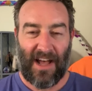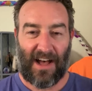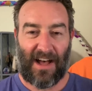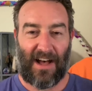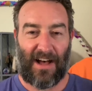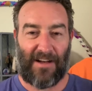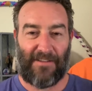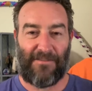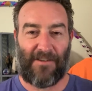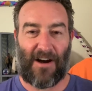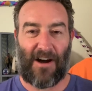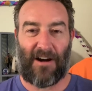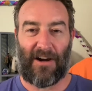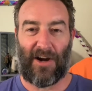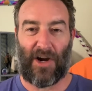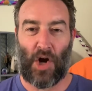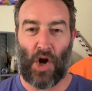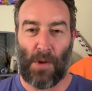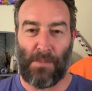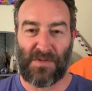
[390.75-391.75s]
of
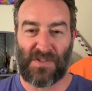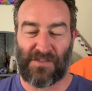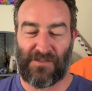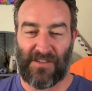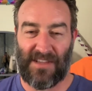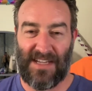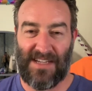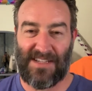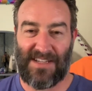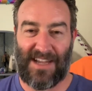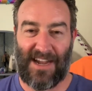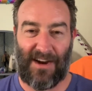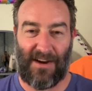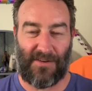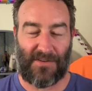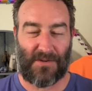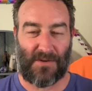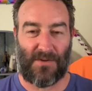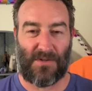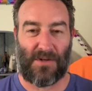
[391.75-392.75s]
our hopes for these
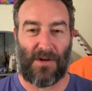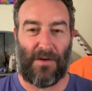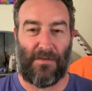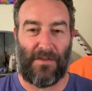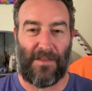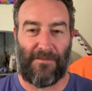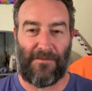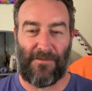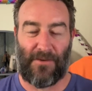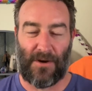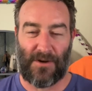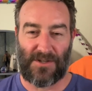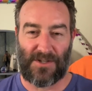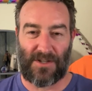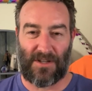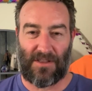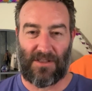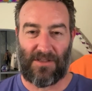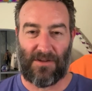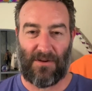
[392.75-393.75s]
characters over the
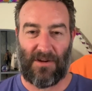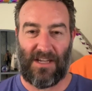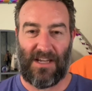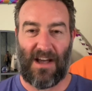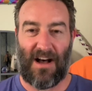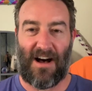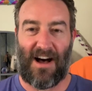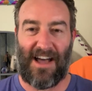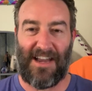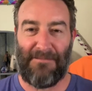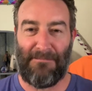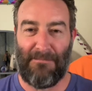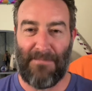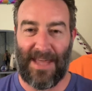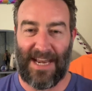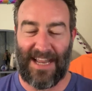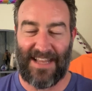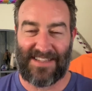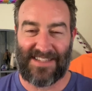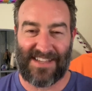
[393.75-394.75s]
first thirty odd
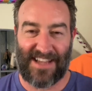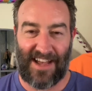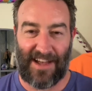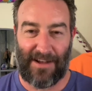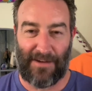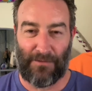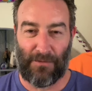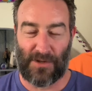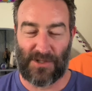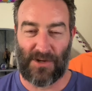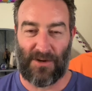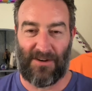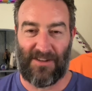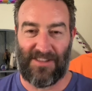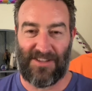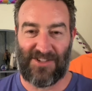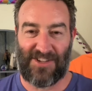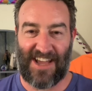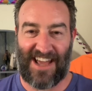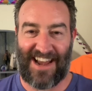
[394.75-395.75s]
minutes of Return of
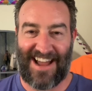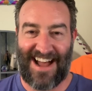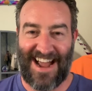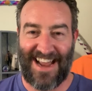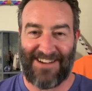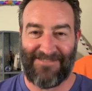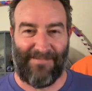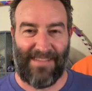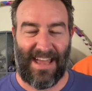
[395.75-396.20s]
the Jedi.